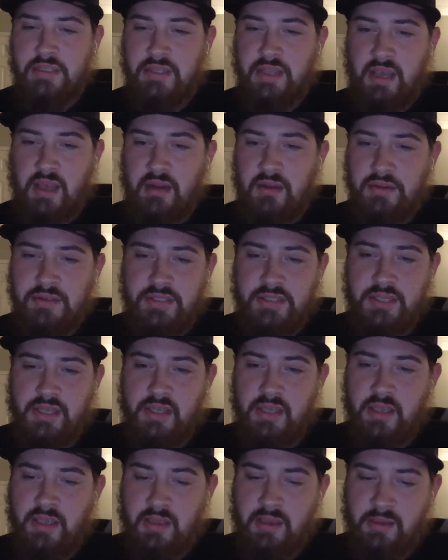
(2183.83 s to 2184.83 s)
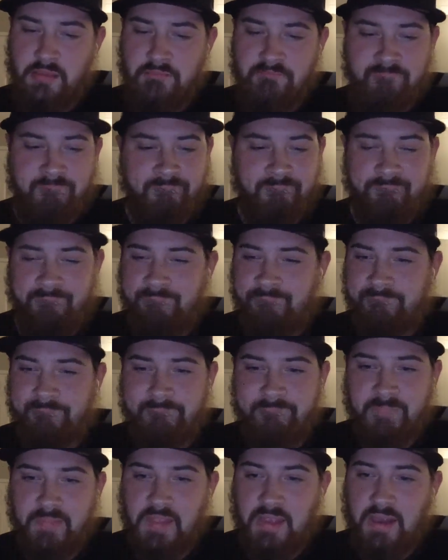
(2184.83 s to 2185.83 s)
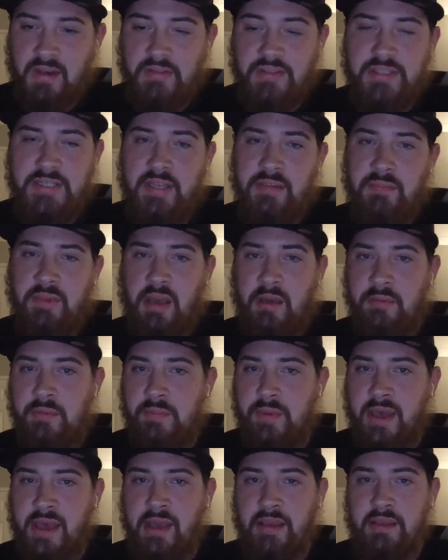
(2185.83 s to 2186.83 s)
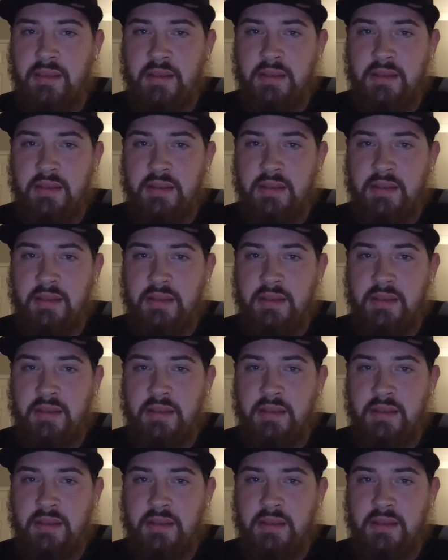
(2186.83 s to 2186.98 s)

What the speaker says: don't see him. I don't see him coming back,